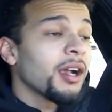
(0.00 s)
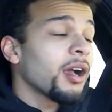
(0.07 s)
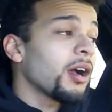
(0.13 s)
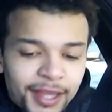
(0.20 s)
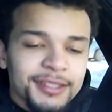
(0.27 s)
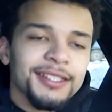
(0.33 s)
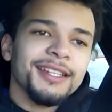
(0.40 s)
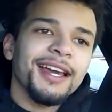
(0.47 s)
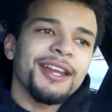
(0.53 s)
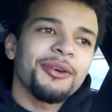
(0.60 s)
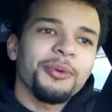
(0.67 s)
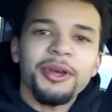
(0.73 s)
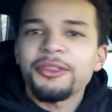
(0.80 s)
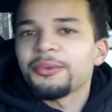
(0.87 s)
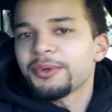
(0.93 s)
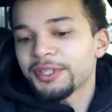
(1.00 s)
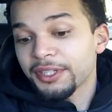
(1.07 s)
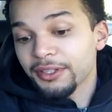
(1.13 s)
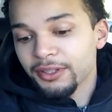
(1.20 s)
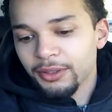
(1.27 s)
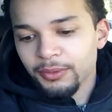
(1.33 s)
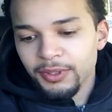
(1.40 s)
That's the kind of weather we're
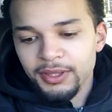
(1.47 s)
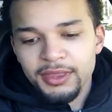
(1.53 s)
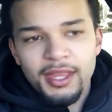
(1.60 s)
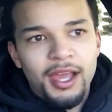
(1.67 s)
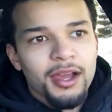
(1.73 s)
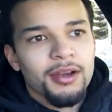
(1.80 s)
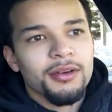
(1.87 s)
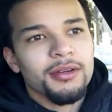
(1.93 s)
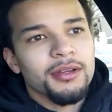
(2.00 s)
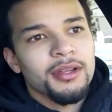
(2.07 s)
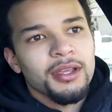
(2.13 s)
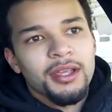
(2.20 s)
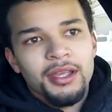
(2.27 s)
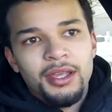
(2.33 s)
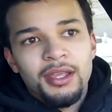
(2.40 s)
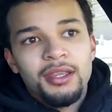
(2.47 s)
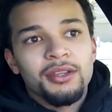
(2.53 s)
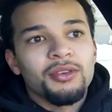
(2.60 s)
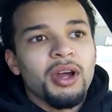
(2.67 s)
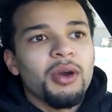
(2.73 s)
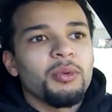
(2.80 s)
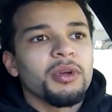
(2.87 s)
dealing with now. You
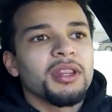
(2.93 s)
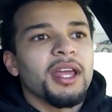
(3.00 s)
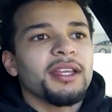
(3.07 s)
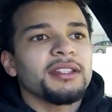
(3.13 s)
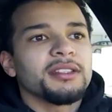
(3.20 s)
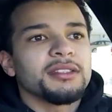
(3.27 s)
know, I would like to